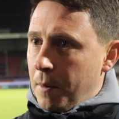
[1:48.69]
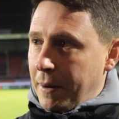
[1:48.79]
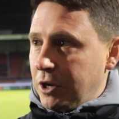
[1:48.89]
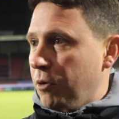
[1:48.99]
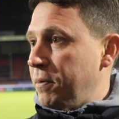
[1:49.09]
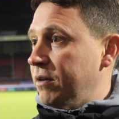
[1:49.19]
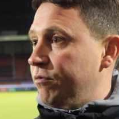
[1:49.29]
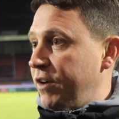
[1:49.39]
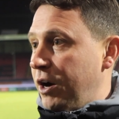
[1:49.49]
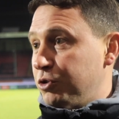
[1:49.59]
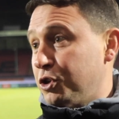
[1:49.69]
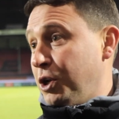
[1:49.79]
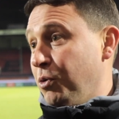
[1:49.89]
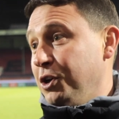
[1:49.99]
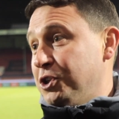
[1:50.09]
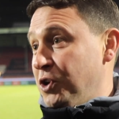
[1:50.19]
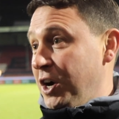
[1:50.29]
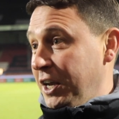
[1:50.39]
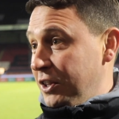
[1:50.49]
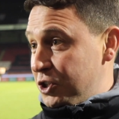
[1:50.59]
but you're being fouled, you're still going to
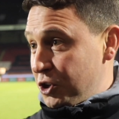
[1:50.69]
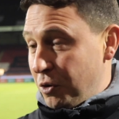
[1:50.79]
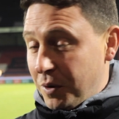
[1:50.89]
try and get the shot